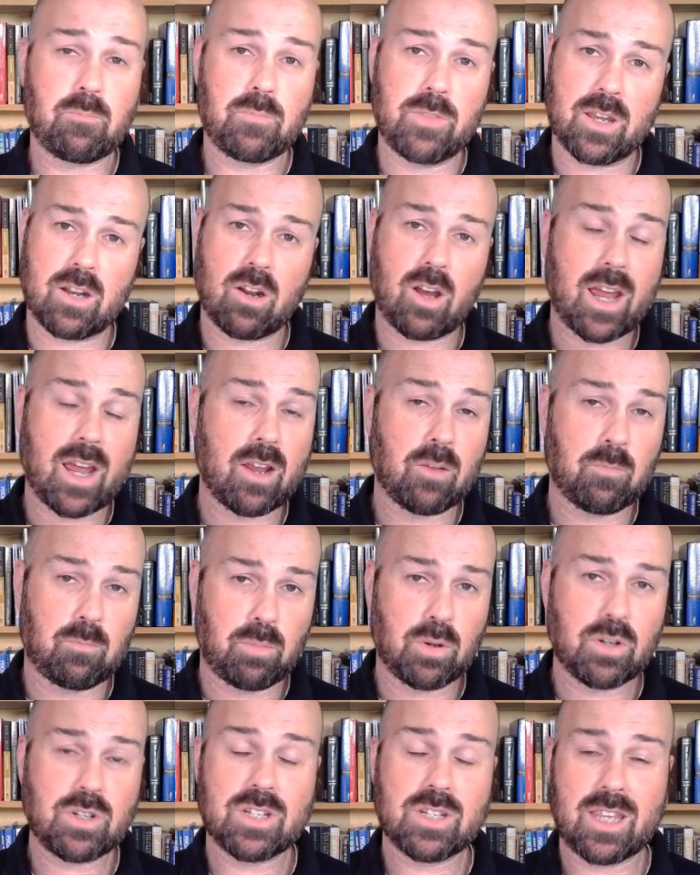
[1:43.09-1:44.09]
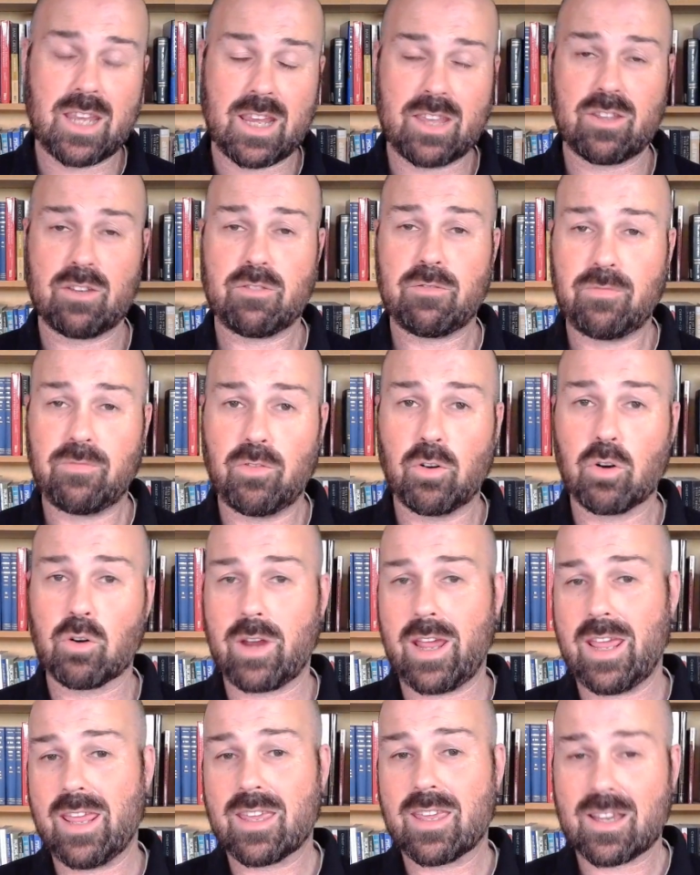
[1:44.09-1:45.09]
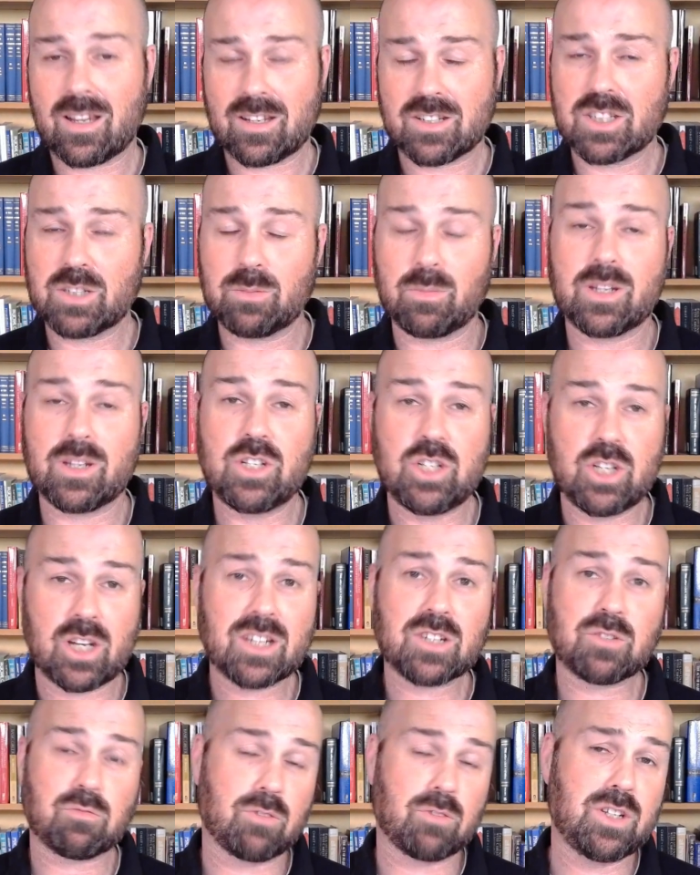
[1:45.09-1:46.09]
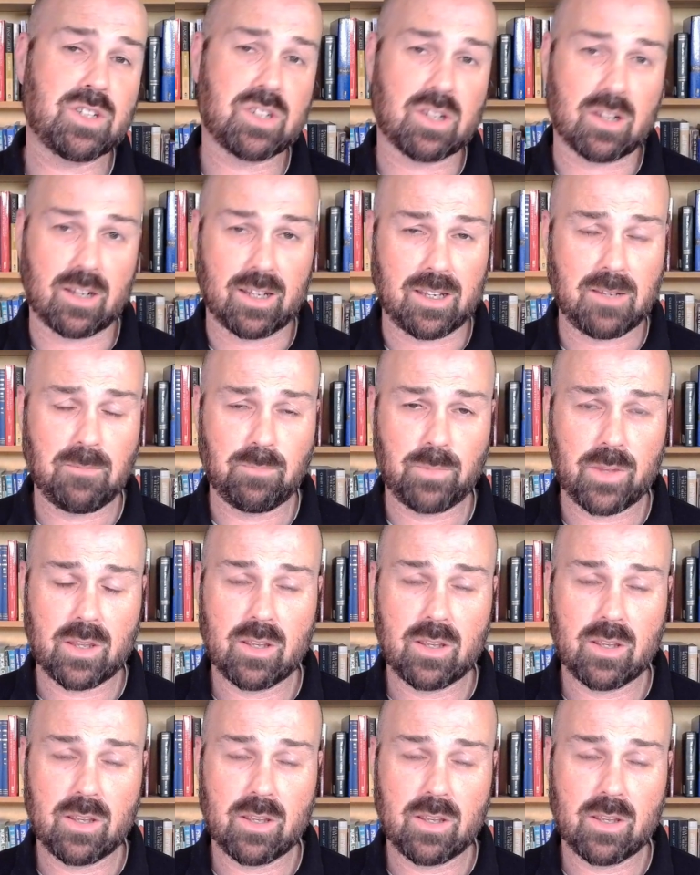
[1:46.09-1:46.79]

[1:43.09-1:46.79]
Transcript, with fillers: that I put together for a customer just recently